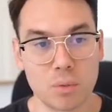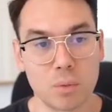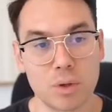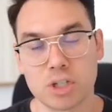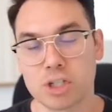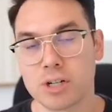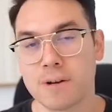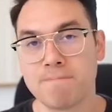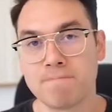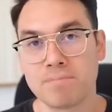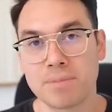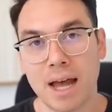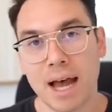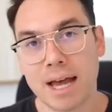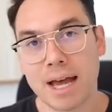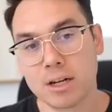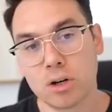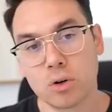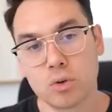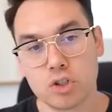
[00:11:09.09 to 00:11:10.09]
which
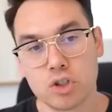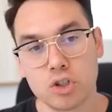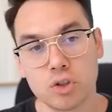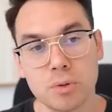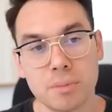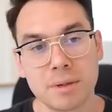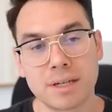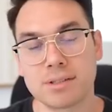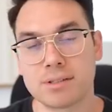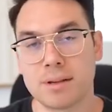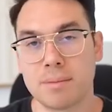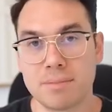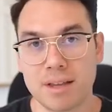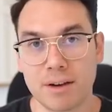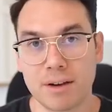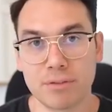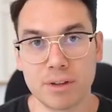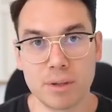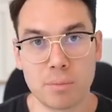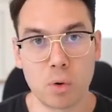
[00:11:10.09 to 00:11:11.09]
I don't do because I'm
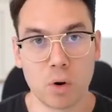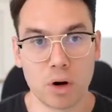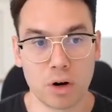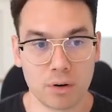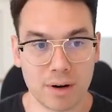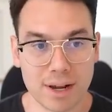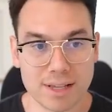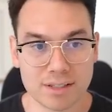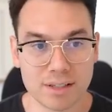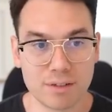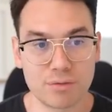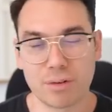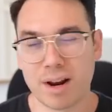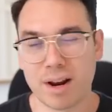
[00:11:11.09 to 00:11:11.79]
definitely more aggressive.